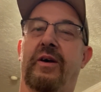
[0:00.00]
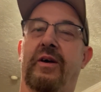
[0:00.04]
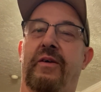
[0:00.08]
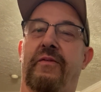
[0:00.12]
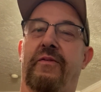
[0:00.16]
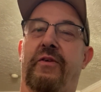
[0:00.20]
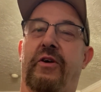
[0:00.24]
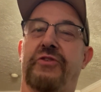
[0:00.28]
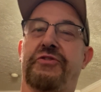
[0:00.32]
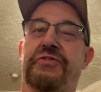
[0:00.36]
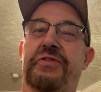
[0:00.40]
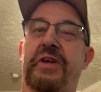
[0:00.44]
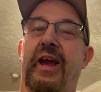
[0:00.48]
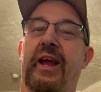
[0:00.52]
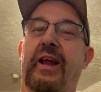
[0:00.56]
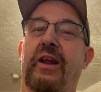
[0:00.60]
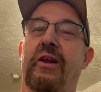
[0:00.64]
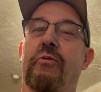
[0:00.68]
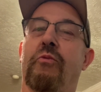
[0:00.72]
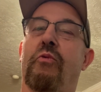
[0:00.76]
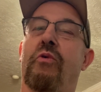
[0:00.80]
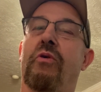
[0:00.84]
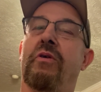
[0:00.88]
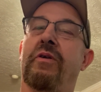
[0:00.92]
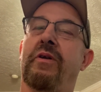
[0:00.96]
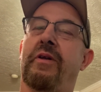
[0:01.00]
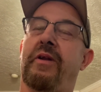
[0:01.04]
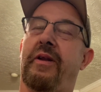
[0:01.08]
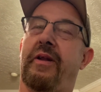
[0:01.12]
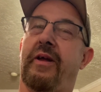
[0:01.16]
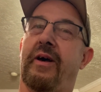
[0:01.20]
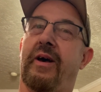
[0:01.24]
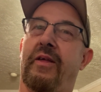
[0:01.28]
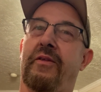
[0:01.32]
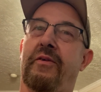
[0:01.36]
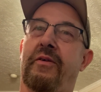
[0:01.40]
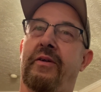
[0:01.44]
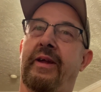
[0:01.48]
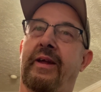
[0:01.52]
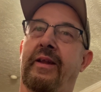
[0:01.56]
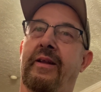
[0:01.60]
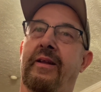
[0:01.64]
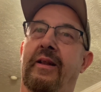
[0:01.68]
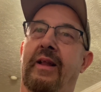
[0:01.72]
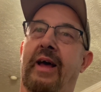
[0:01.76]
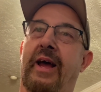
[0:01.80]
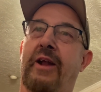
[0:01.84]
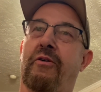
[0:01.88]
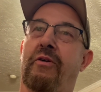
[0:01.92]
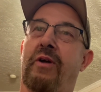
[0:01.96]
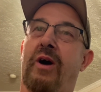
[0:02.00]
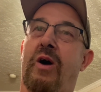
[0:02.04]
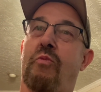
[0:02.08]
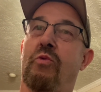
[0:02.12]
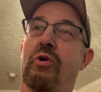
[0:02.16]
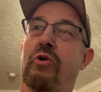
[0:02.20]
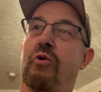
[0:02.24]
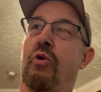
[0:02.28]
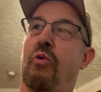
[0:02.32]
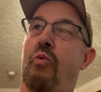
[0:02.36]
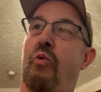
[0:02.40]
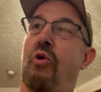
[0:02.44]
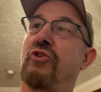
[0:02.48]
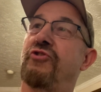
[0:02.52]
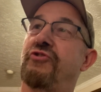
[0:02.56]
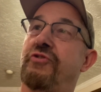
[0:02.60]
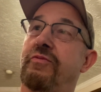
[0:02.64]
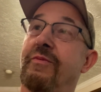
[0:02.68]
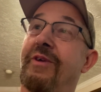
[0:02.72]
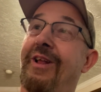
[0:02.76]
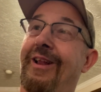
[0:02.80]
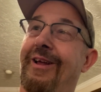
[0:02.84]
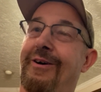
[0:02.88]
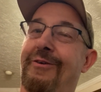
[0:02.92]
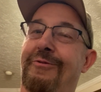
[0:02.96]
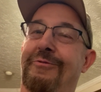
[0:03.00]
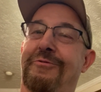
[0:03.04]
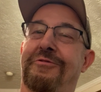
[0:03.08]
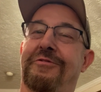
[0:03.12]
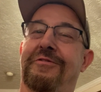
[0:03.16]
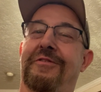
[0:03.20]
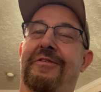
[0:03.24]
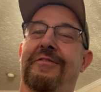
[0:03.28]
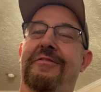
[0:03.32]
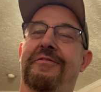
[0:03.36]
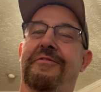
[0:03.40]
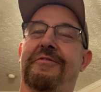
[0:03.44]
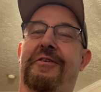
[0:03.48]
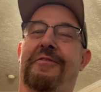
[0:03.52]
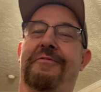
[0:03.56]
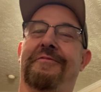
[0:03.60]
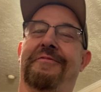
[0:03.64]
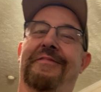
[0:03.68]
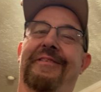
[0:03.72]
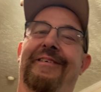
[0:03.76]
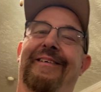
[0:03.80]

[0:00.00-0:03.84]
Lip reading: first thing on one and another, and then later on we're gonna wash some clothes. So.